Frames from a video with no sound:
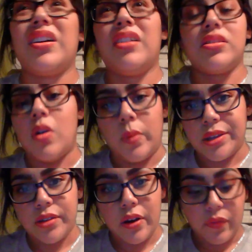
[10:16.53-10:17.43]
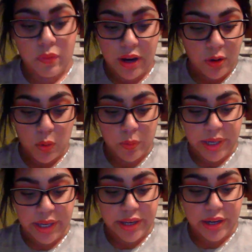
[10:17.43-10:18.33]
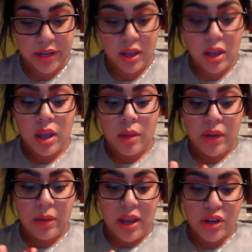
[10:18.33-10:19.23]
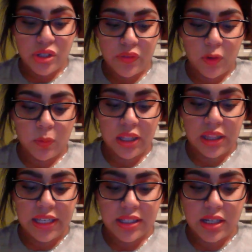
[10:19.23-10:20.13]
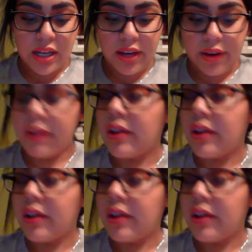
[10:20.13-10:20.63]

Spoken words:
It's always off. Who am I kidding? But I'm actually filming late today.